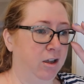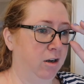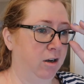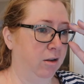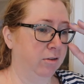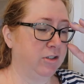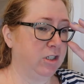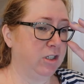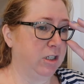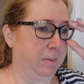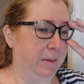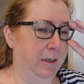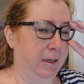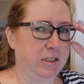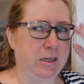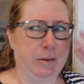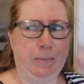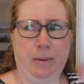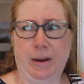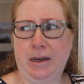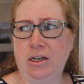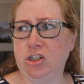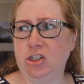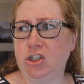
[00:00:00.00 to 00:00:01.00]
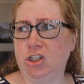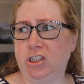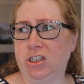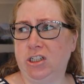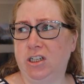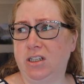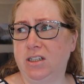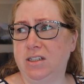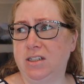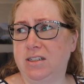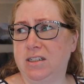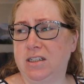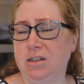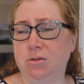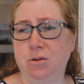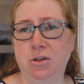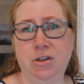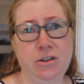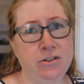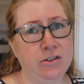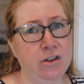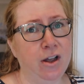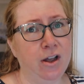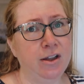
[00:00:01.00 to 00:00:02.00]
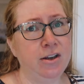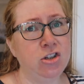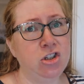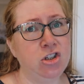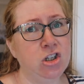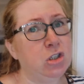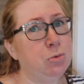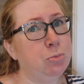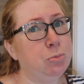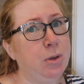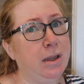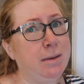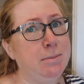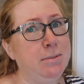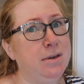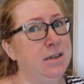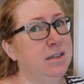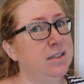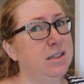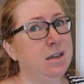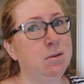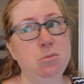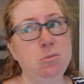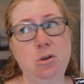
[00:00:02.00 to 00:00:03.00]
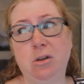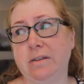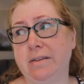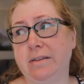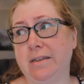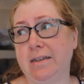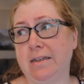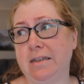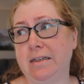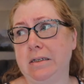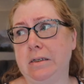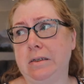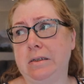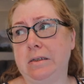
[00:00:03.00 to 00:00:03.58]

and I was telling her I had to be patient, and then Siri decided she had to play me some music.